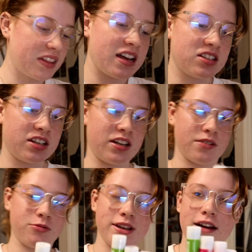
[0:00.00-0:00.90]
think that's good
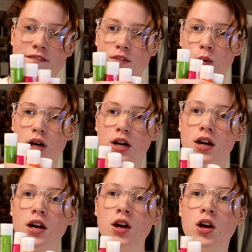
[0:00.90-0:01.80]
enough. We have
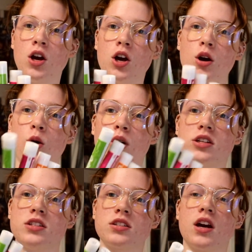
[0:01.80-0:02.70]
four gorgeous,